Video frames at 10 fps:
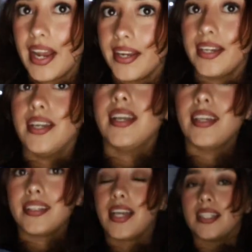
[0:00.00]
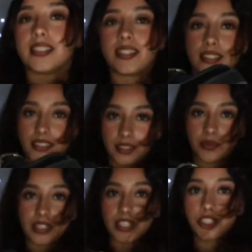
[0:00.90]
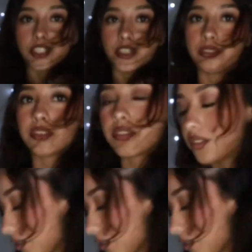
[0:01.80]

right yes with these shoes